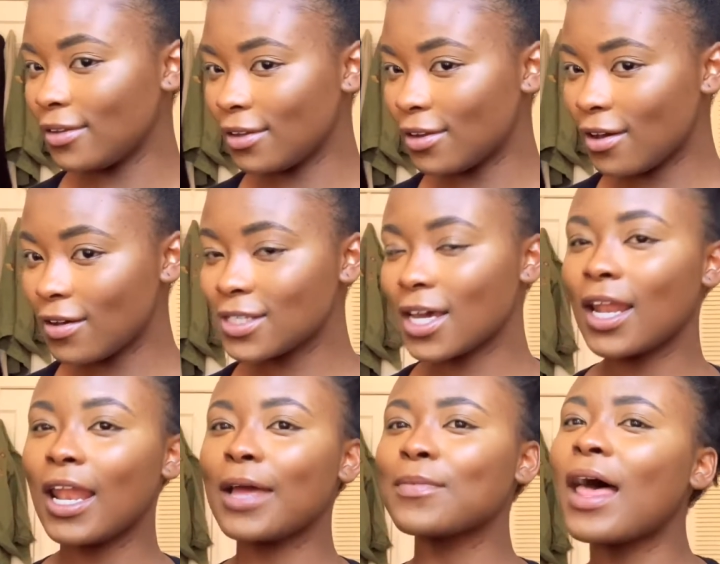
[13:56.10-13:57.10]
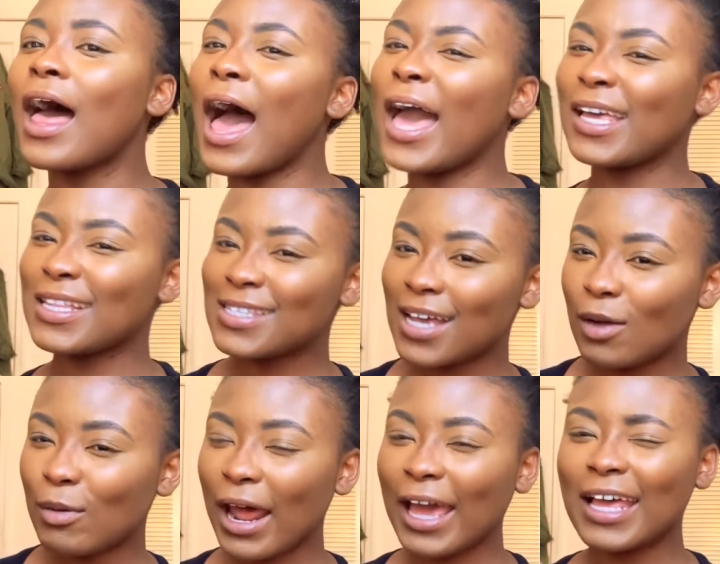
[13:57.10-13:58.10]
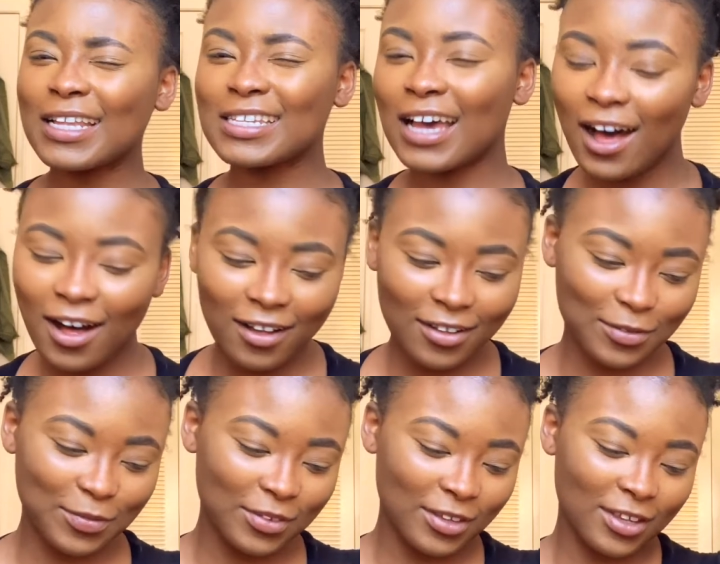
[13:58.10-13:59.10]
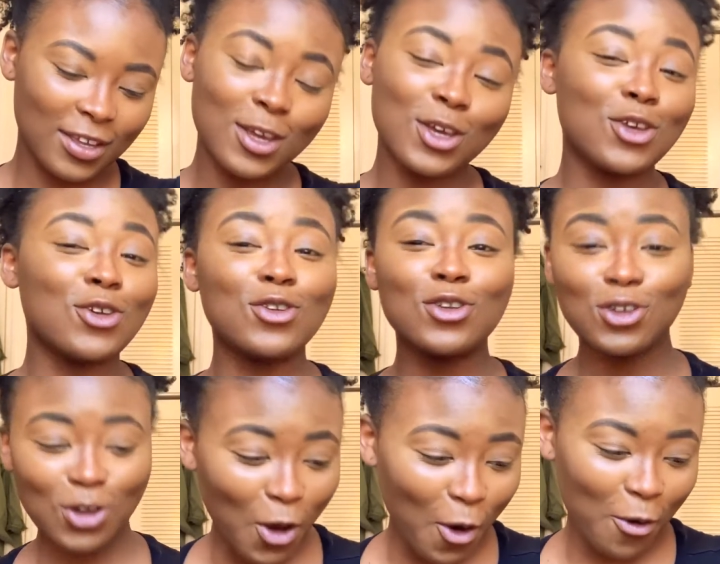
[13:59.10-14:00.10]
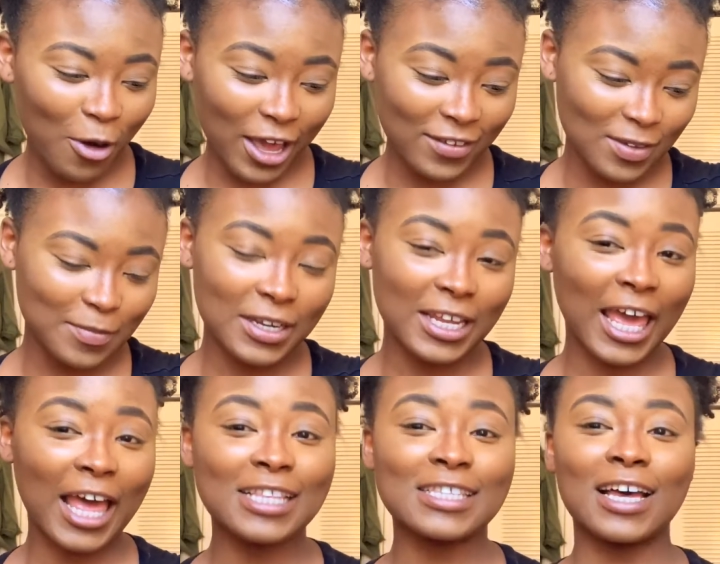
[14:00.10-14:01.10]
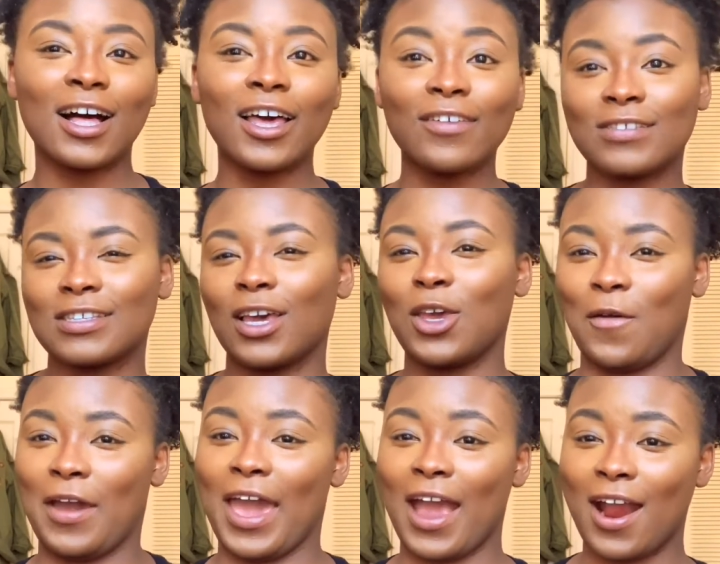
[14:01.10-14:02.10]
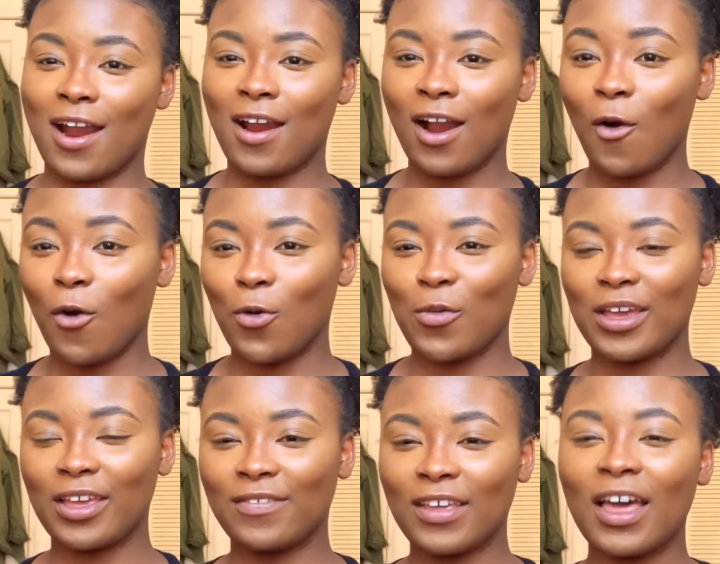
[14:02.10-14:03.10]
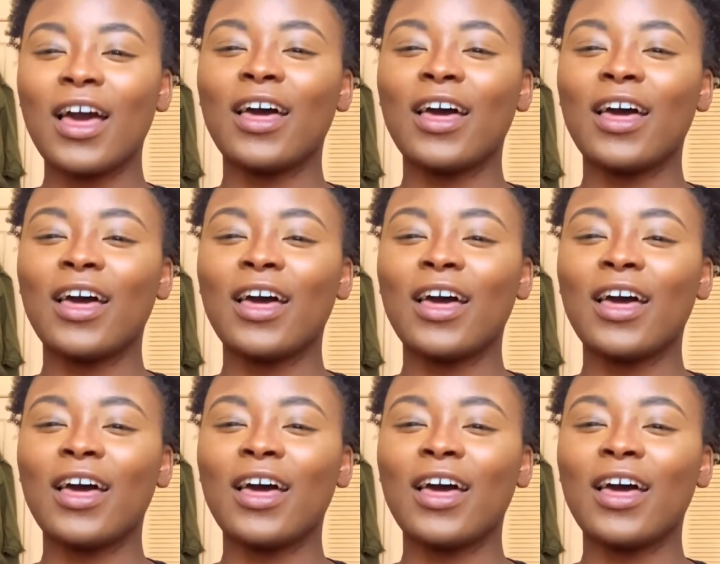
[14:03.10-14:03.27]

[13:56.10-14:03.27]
It's kind of like, I can tell, but I can't tell. If somebody can tell if it's like your hair or weave,